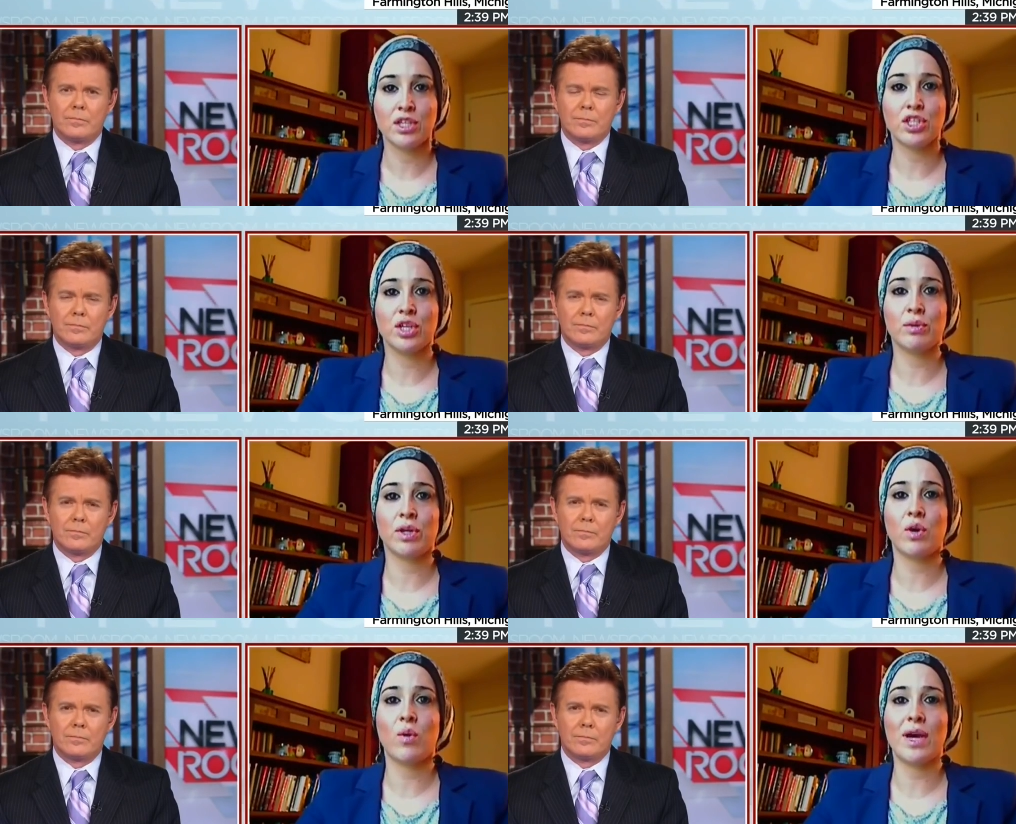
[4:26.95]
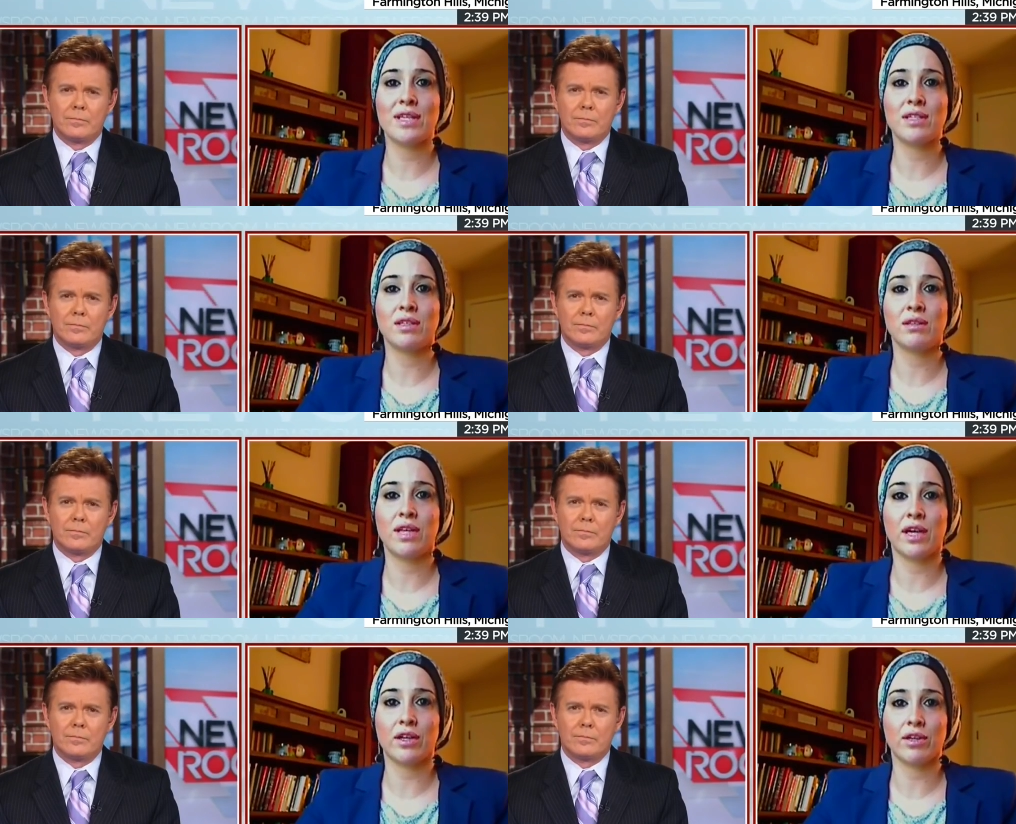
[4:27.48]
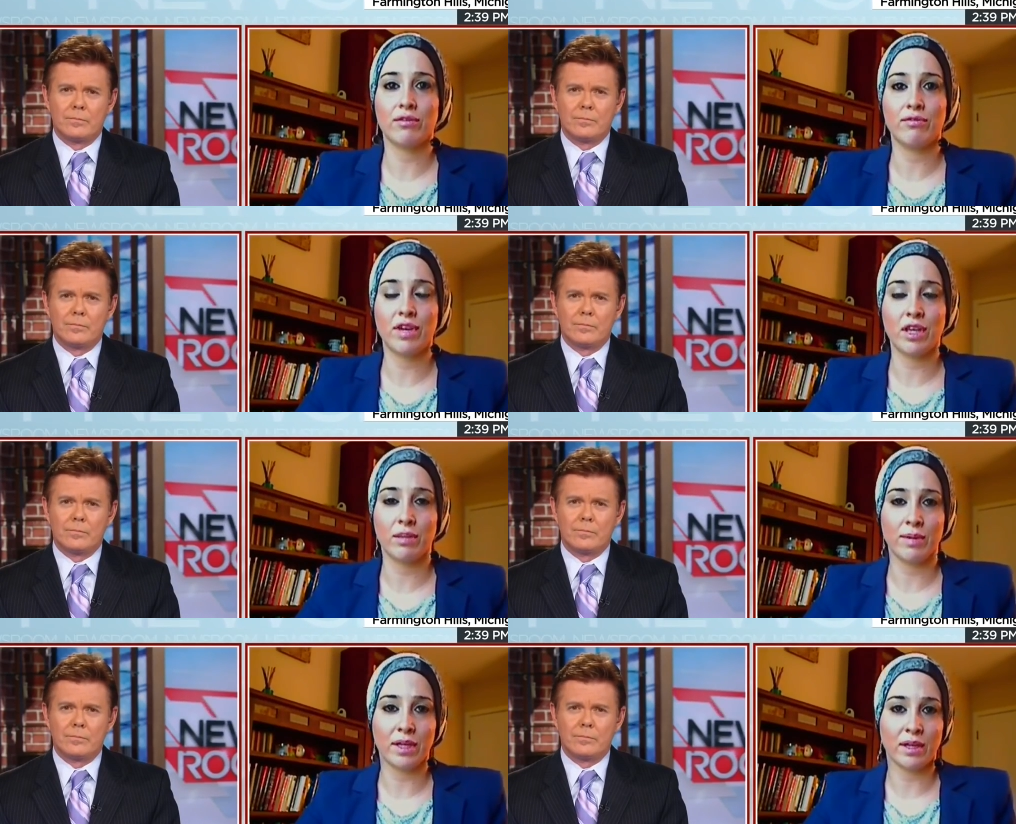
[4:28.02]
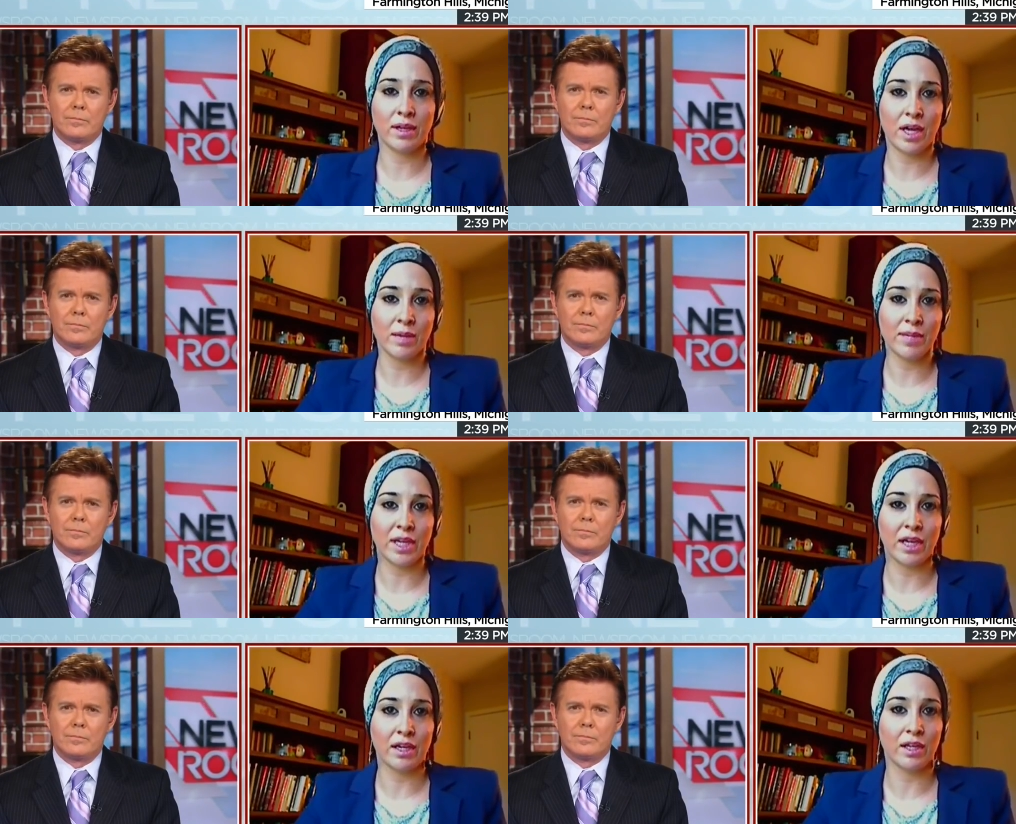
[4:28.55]
Speaker 1: She requested that her faith be
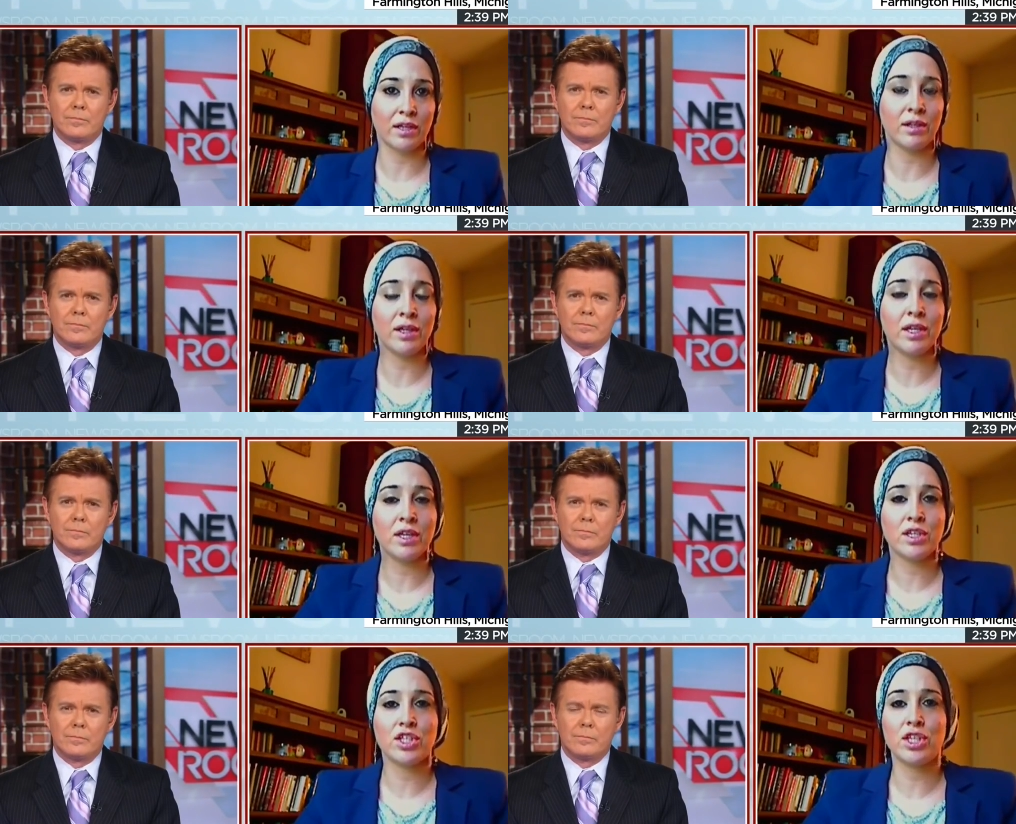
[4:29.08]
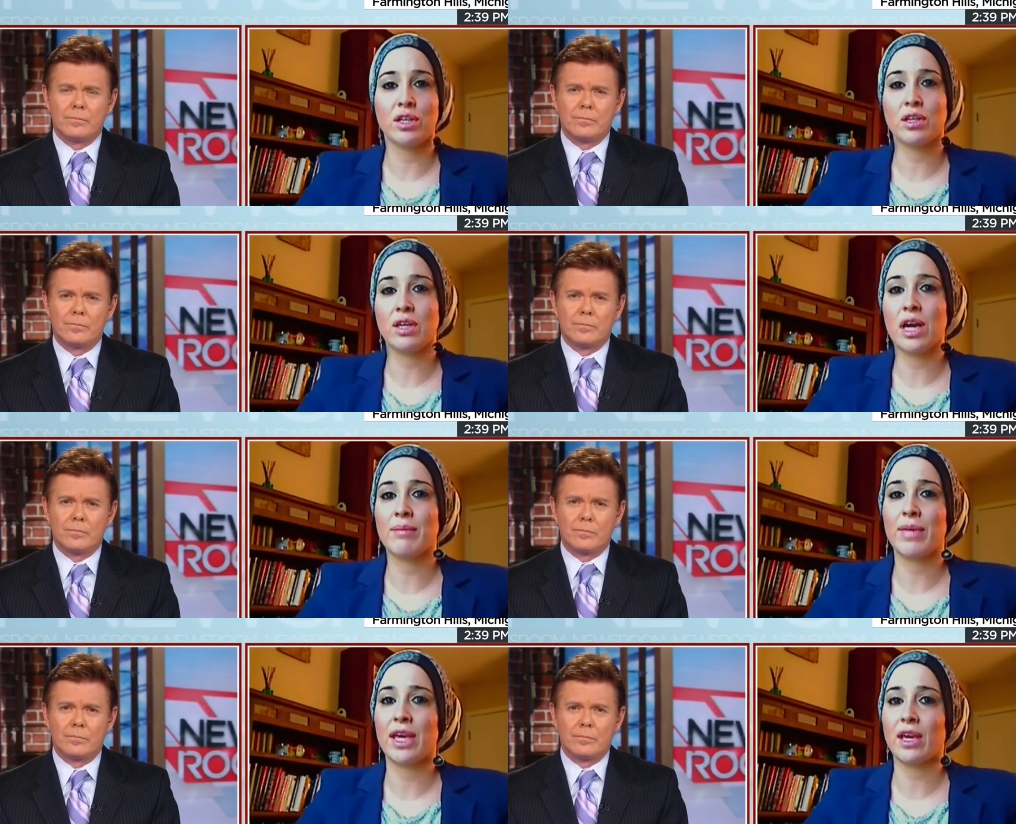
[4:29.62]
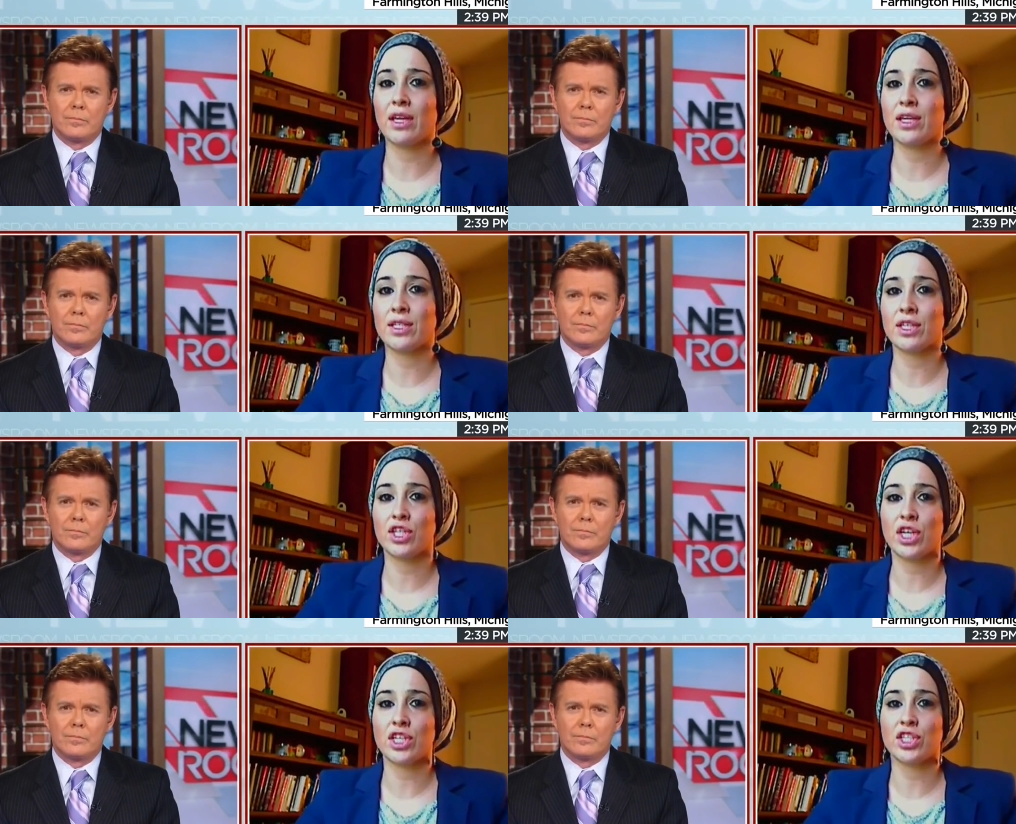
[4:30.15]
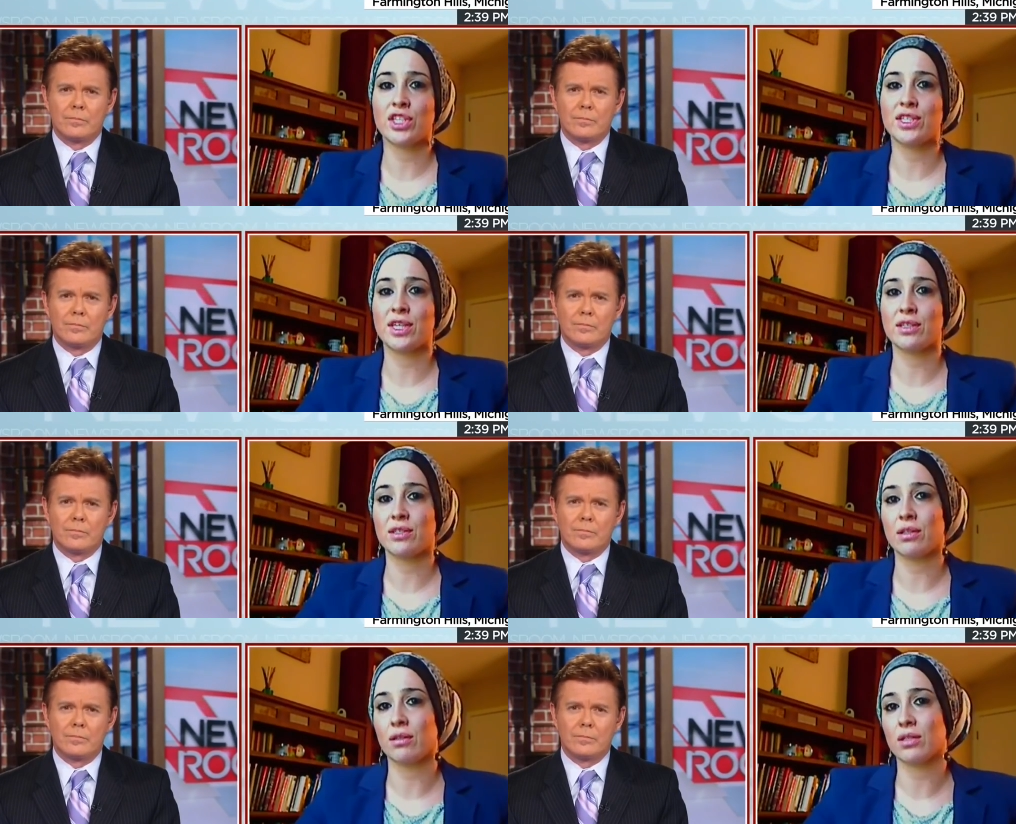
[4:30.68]
accommodated. She did not make any
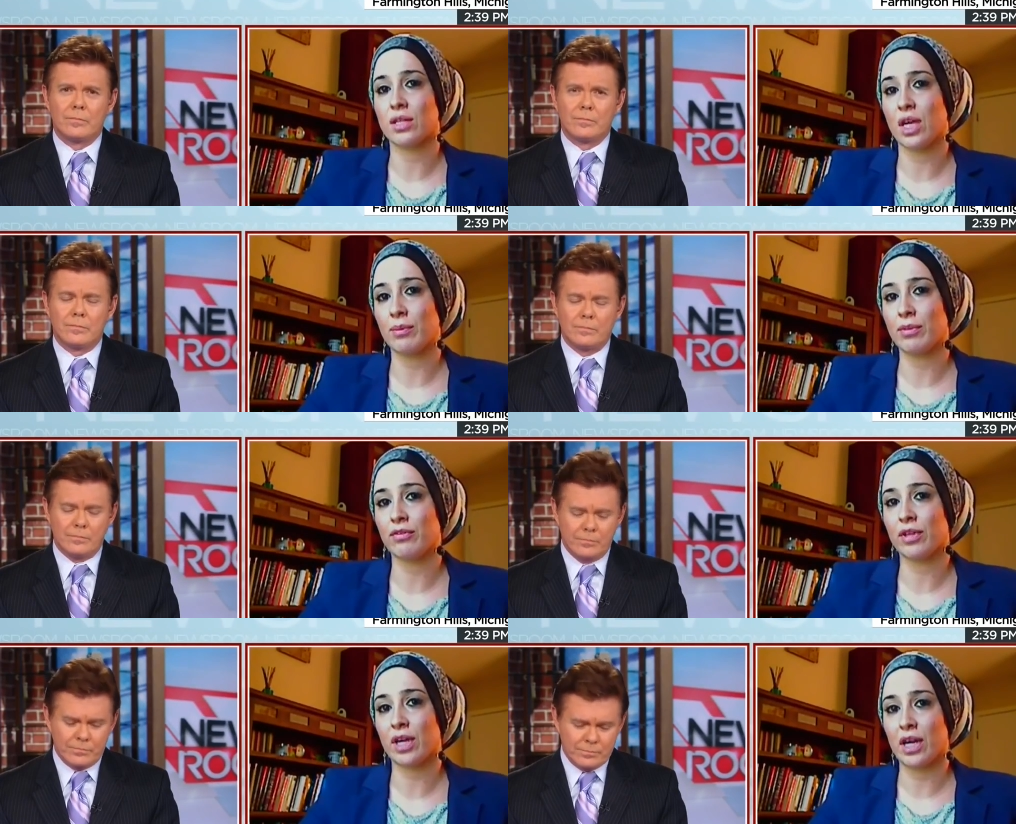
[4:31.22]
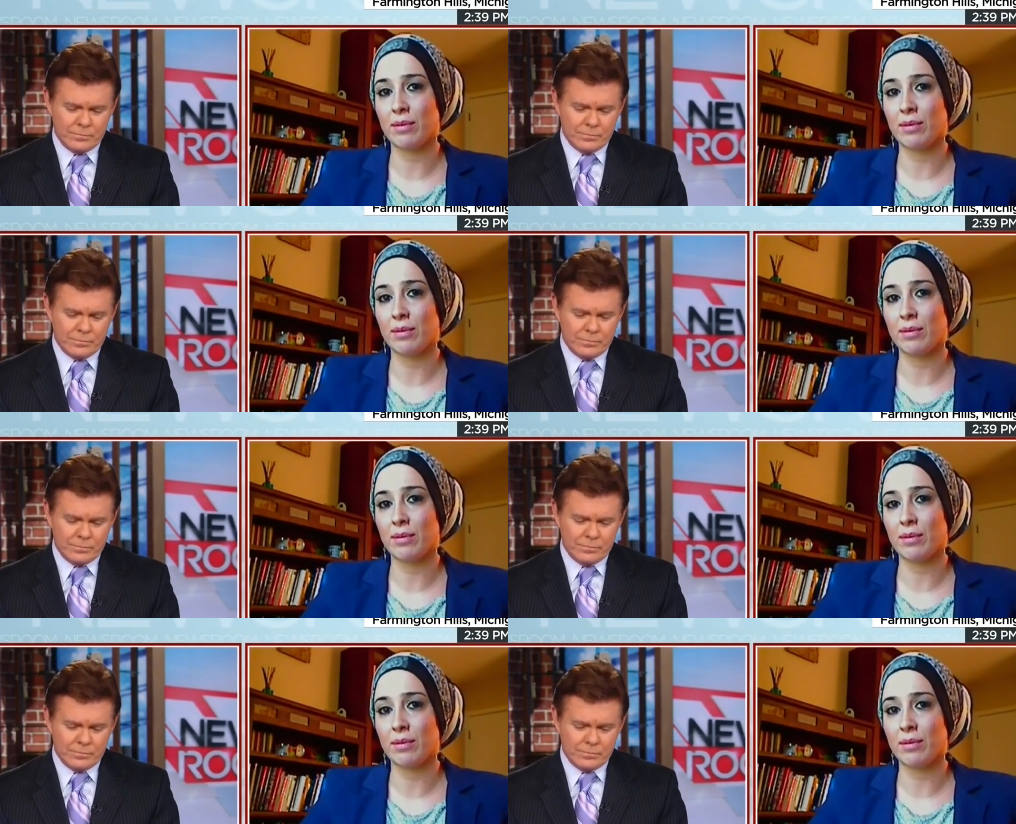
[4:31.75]
suggestions as to the type of